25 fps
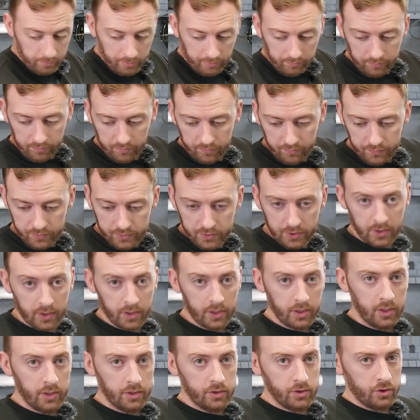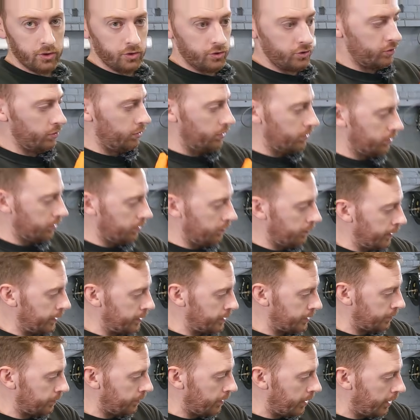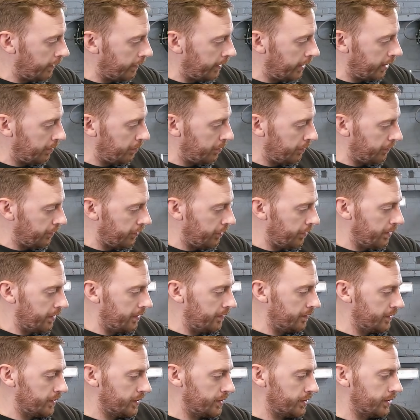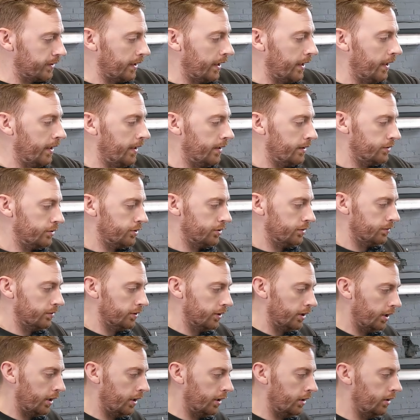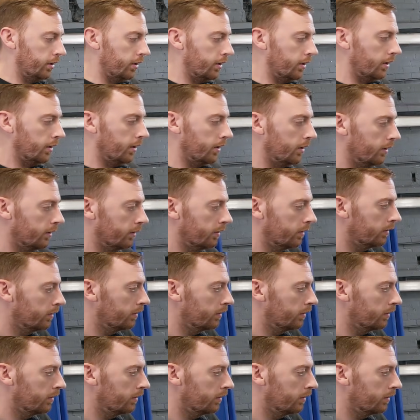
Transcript: we have the facility to suck the reservoir out before we even start, so we're getting the